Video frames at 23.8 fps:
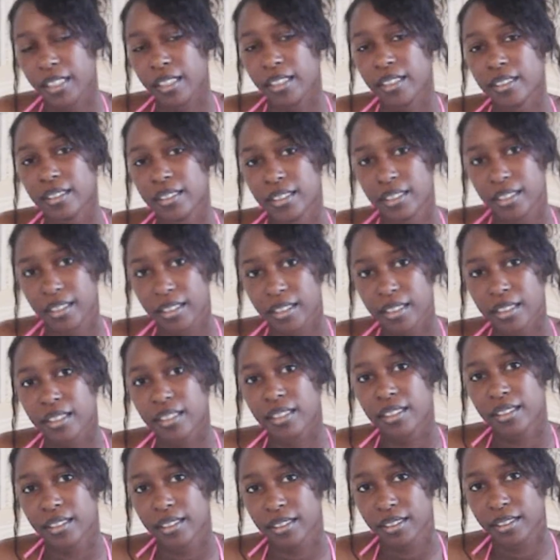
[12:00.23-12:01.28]
yeah. Uh,
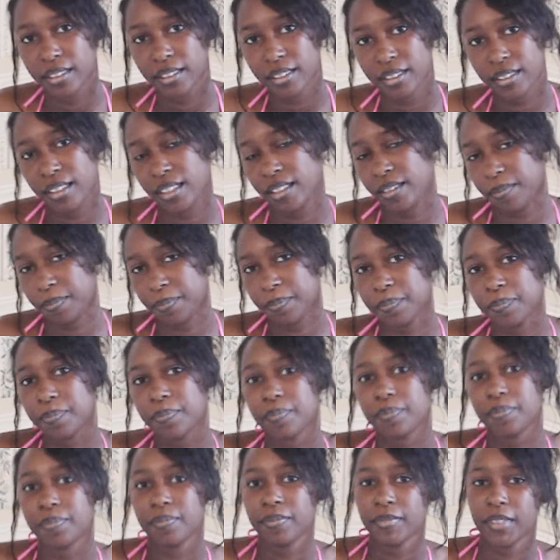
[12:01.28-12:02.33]
modeling, yeah.
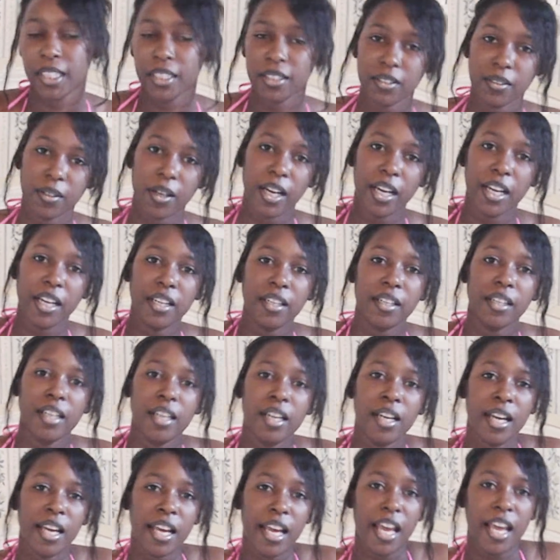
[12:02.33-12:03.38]
Uh, right.
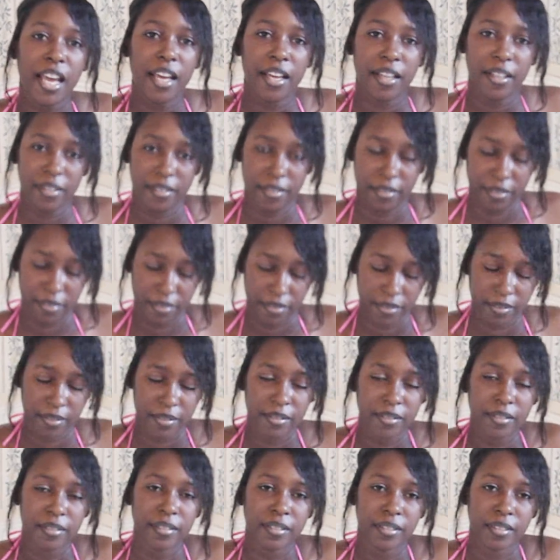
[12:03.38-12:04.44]
nude.
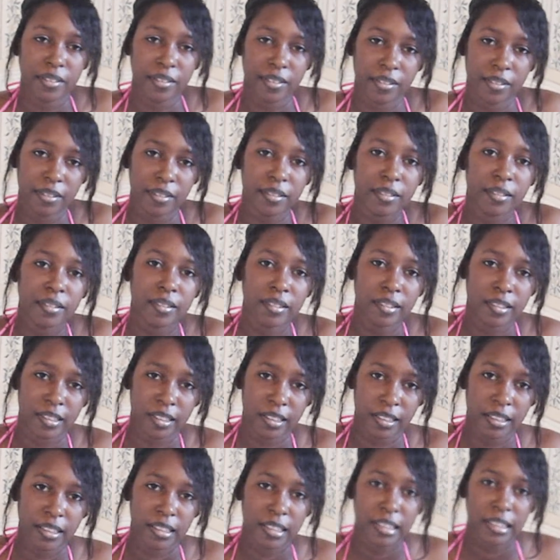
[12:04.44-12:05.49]
Uh,
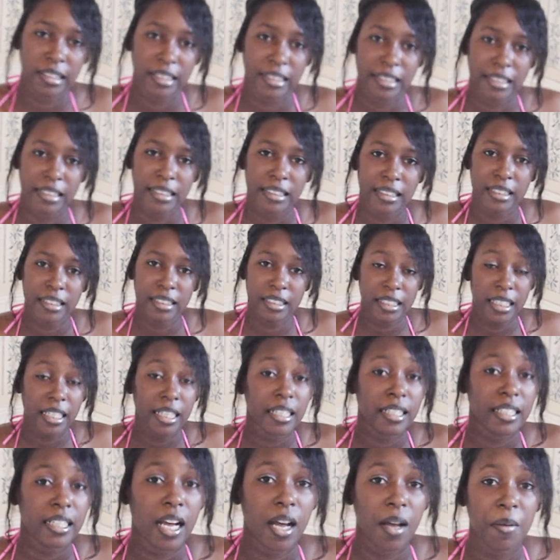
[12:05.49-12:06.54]
you do everything. Let yeah,
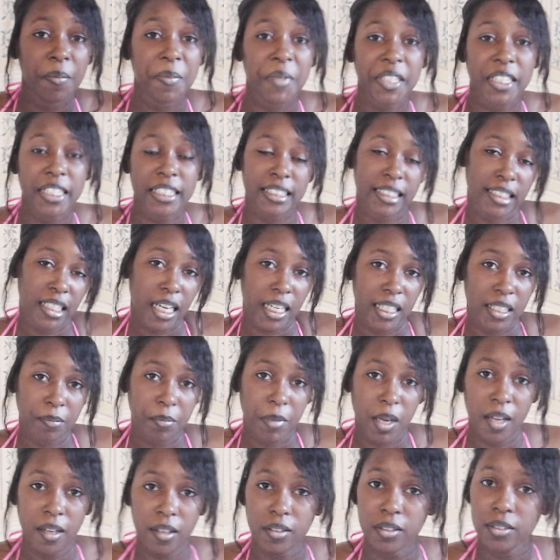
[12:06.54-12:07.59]
them know. I'm an exotic
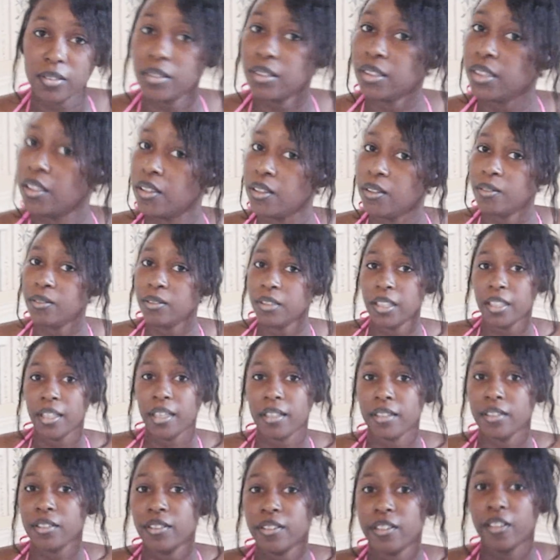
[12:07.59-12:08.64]
model, so
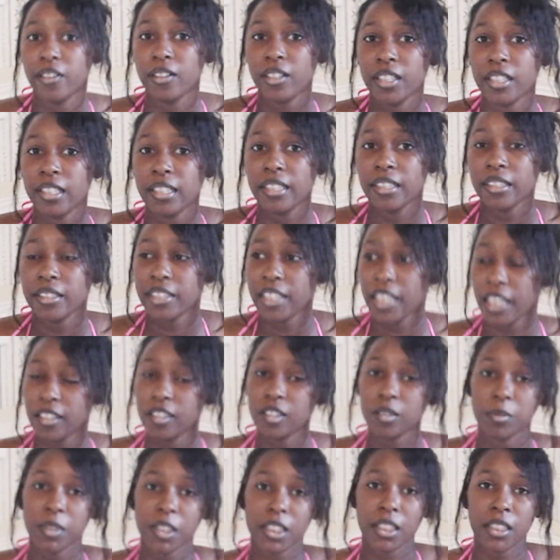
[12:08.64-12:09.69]
yeah, you're gonna
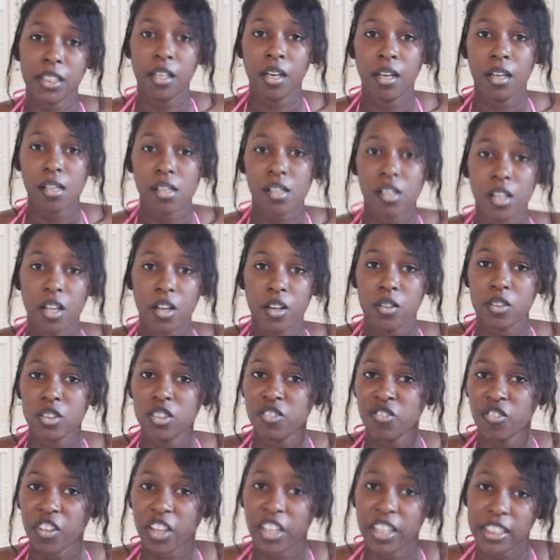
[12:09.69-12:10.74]
catch me in uh,
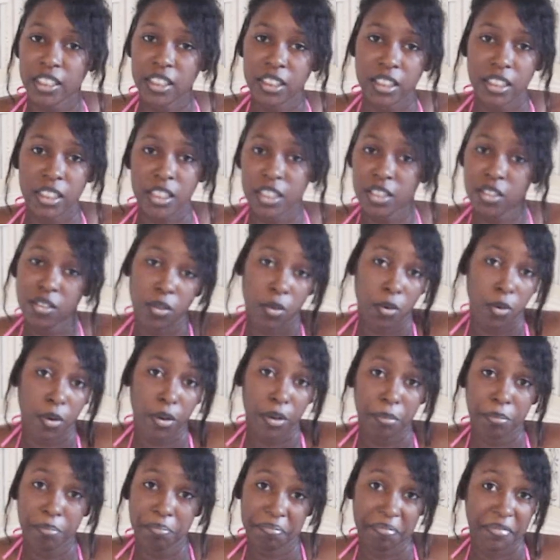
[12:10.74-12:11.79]
clothes, fashion,
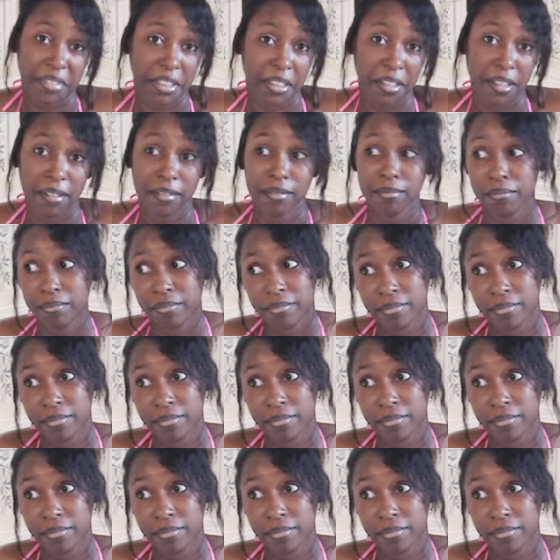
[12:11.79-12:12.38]
or you know,